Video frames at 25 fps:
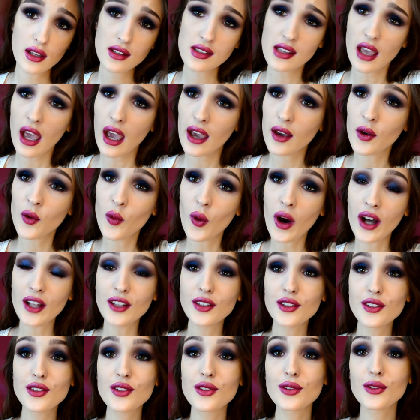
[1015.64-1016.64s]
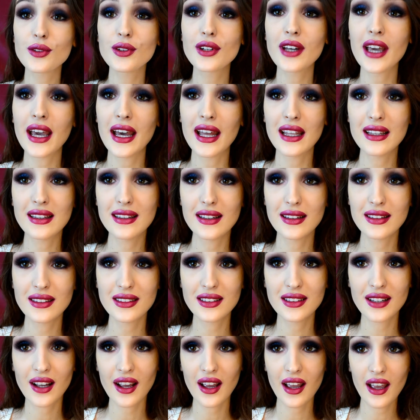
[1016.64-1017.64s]
I want to get it
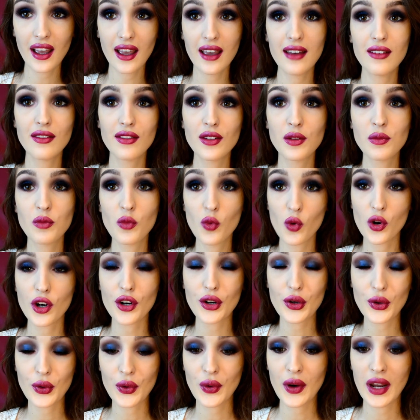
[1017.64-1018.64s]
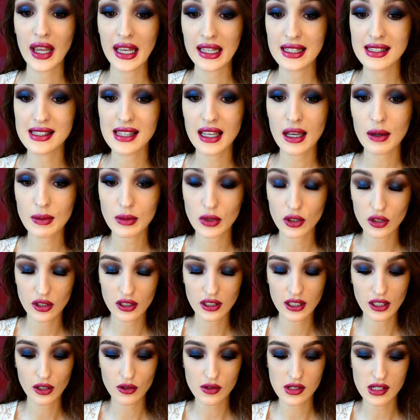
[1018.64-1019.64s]
even more crazy, I'm
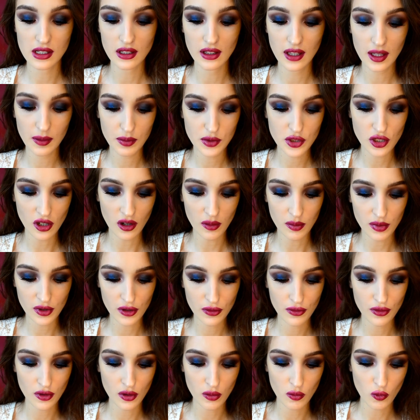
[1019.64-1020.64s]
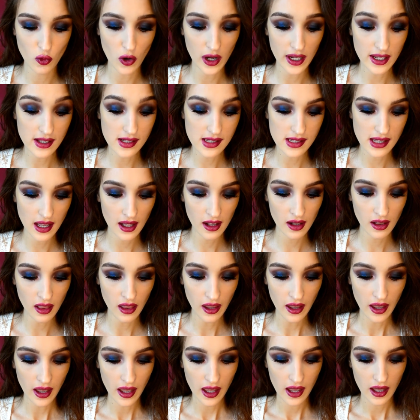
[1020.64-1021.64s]
gonna use a lip topper from YSL,
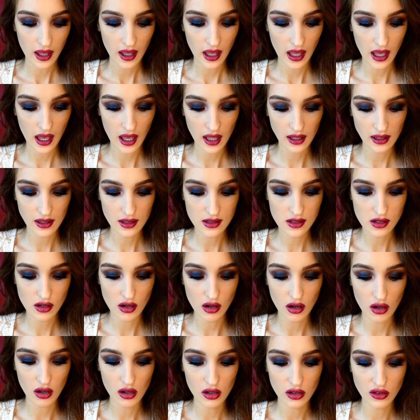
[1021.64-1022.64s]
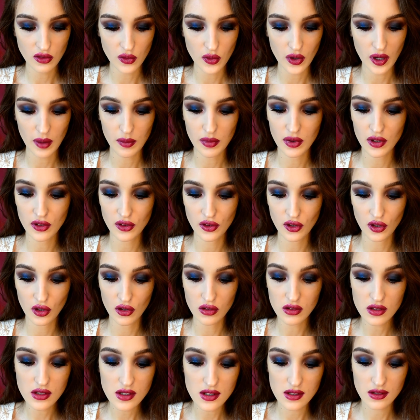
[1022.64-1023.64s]
and it's called Rebel
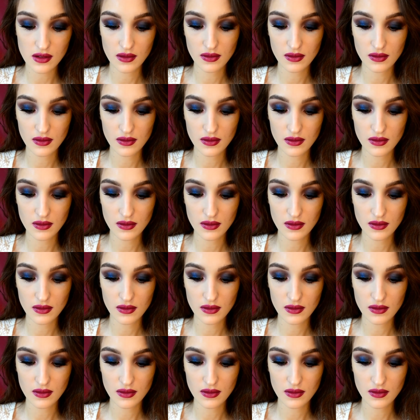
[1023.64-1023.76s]
Nudes.